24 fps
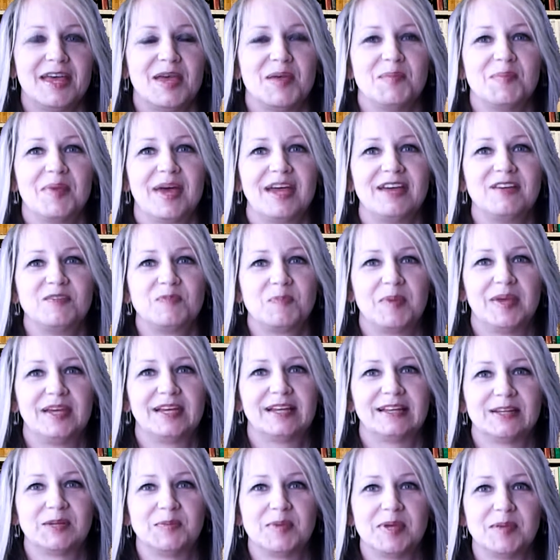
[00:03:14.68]
It may have been
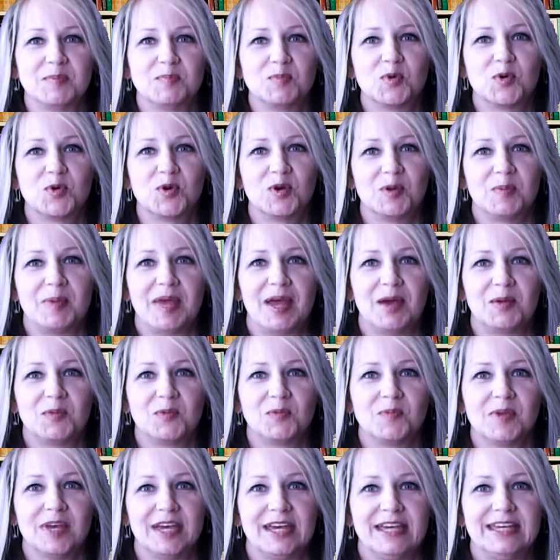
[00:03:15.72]
a little bit more about
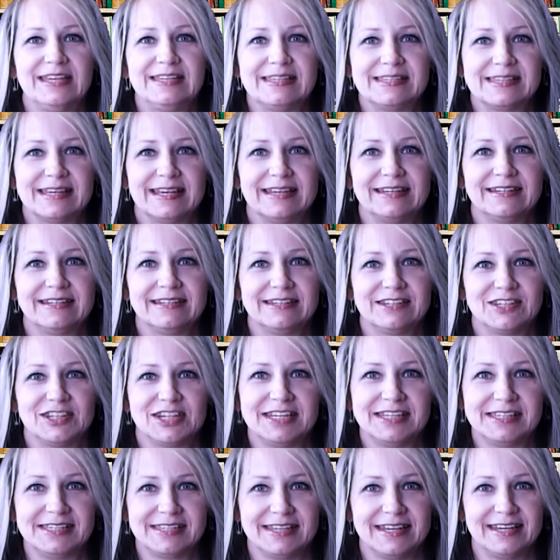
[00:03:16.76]
he said,
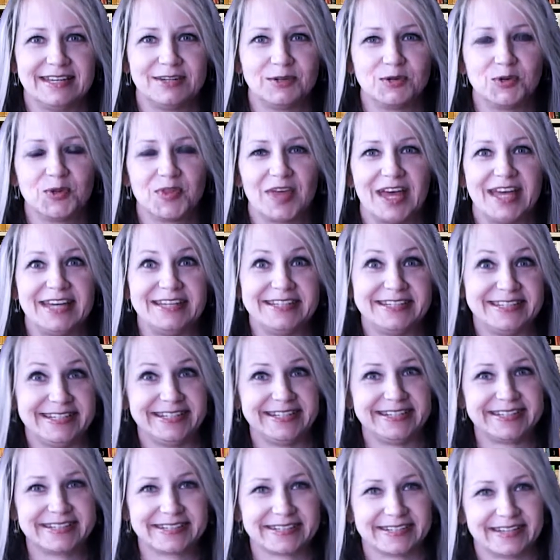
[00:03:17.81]
she said, or they
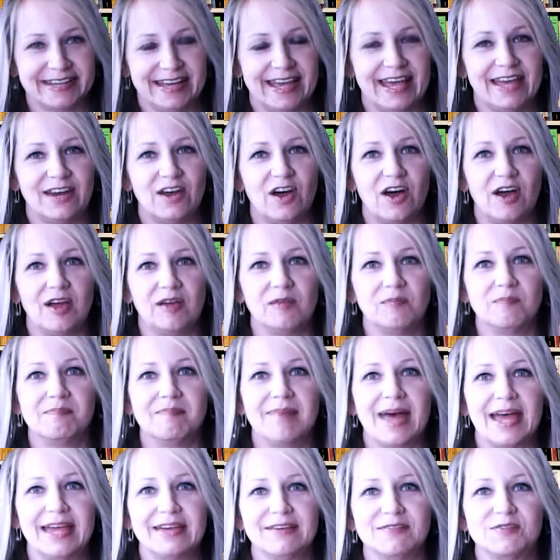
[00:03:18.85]
did, and I
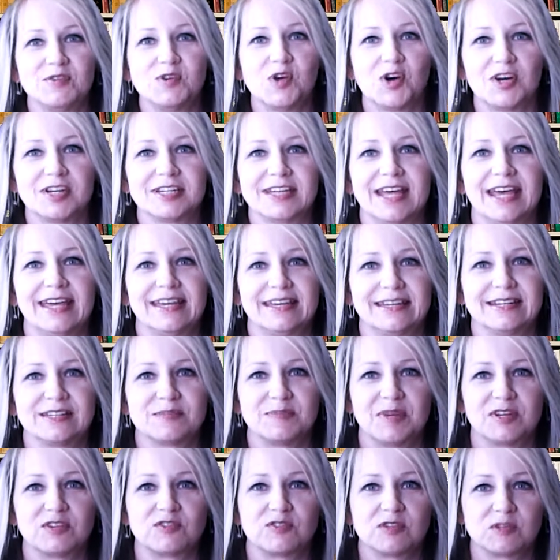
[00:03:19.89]
may have not taken
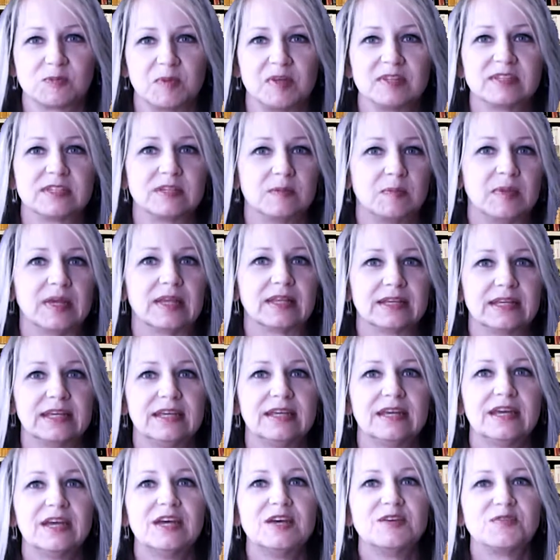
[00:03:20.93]
as much
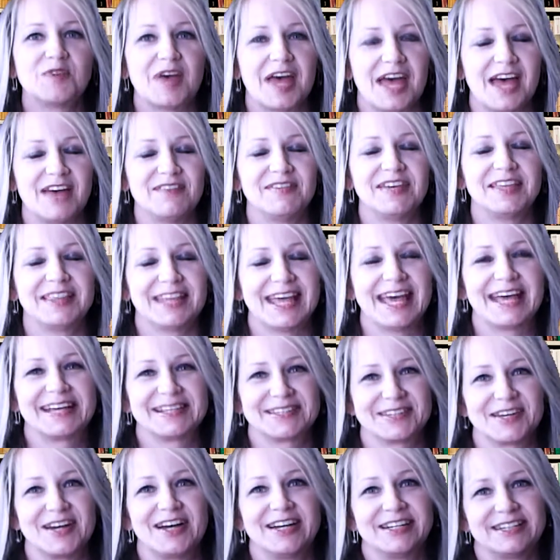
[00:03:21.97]
responsibility for having the
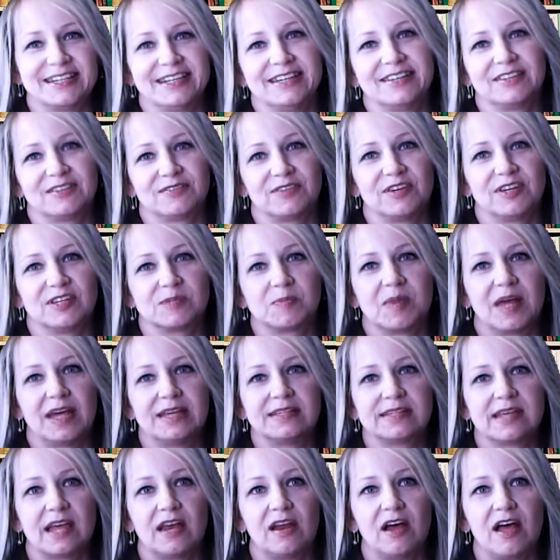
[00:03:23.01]
anxiety in the first
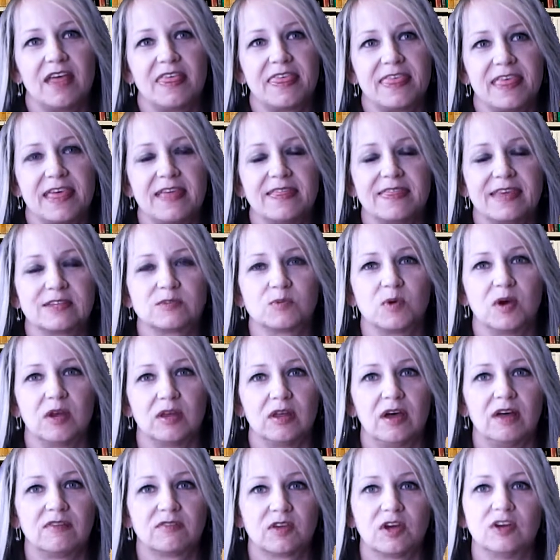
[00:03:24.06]
place, and I think that's what
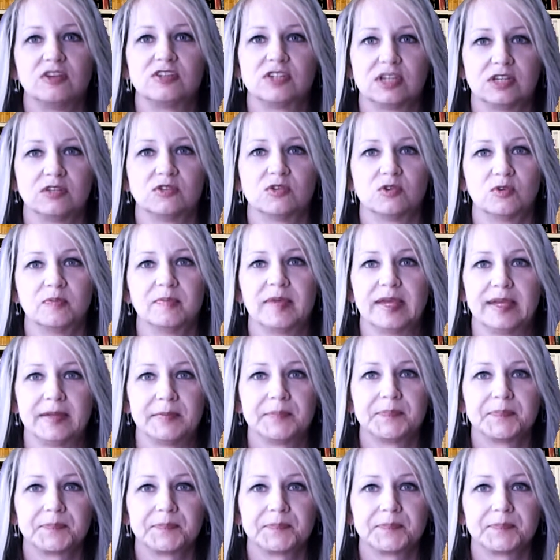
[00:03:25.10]
life coaching taught me.